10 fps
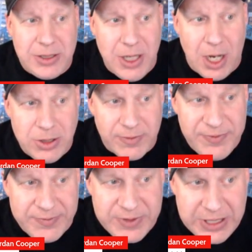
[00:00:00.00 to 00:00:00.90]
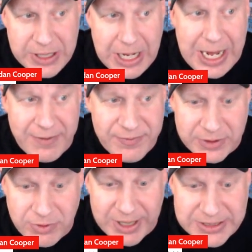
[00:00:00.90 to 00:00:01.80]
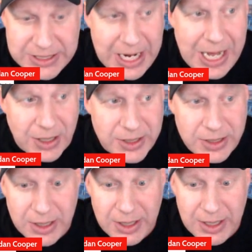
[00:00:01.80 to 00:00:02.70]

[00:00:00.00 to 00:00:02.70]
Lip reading: the under 15.5 on Grayson Allen.